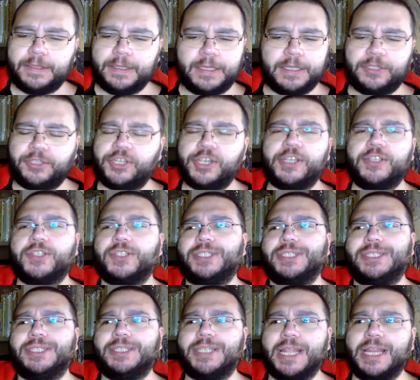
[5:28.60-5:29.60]
it just
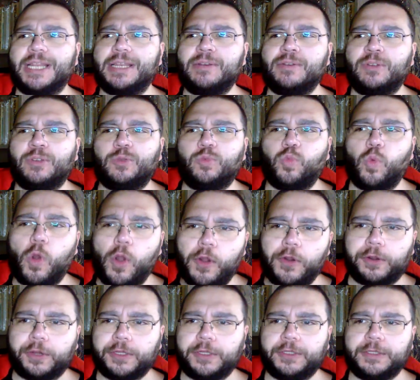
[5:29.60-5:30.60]
didn't
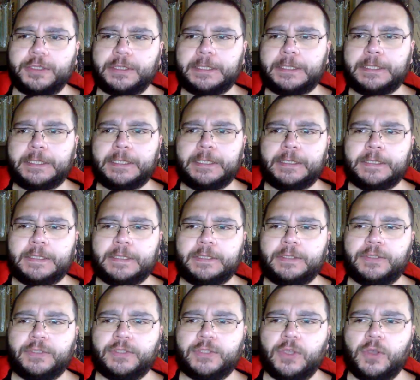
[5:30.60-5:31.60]
work.
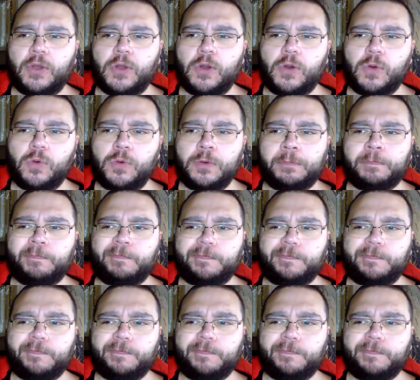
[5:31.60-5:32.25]
So